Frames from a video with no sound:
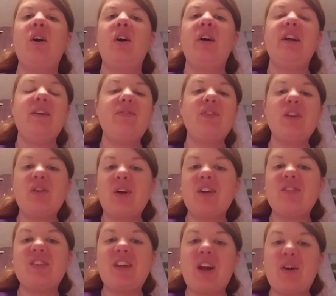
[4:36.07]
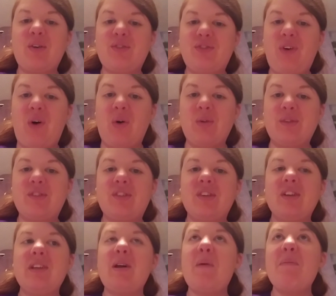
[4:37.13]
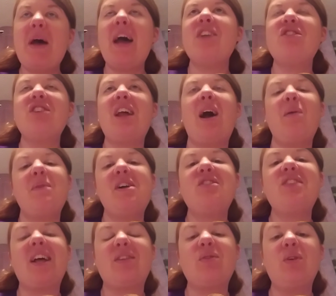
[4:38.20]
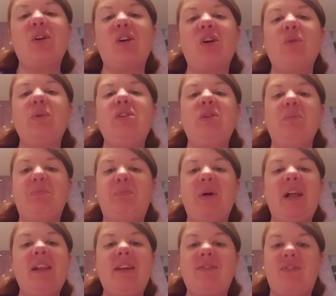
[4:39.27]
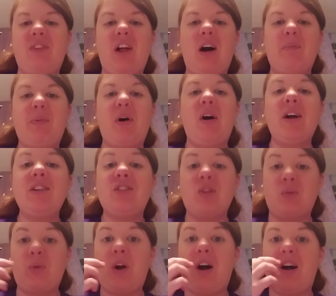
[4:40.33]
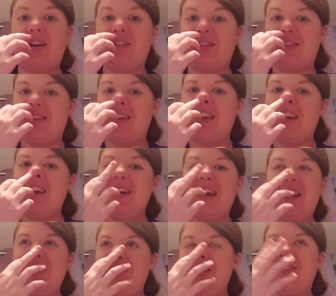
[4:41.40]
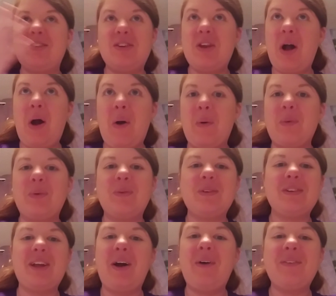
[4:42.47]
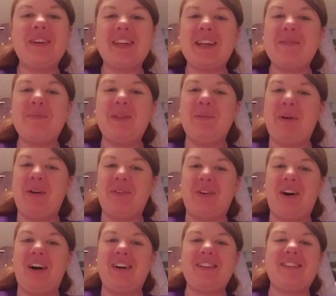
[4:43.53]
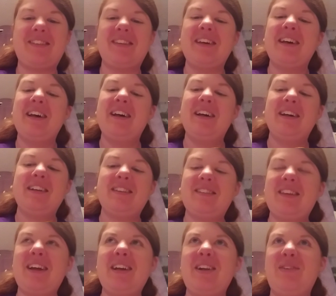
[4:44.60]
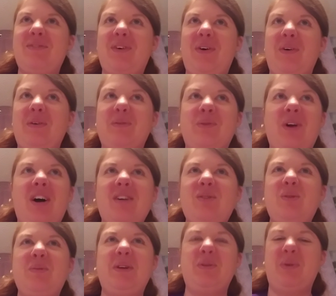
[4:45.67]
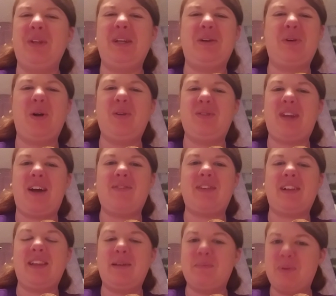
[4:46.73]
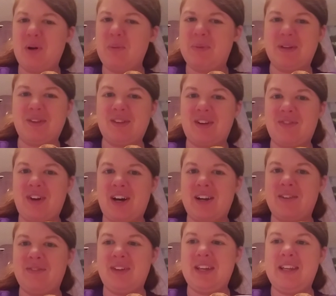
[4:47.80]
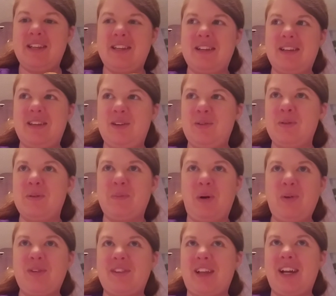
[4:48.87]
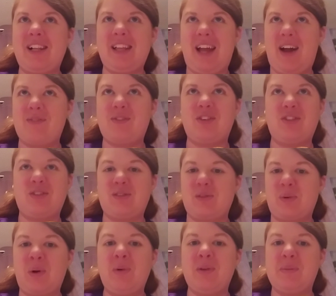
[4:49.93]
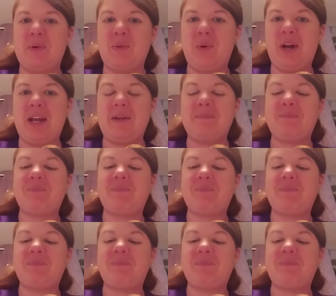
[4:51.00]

if the crested gecko falls, imagine how much that's going to hurt when you belly flop onto rocks. It's just no, don't keep them on rocks. Second of all, rocks would be really gross to have to clean poop and stuff out of, and you would most likely have to just throw them away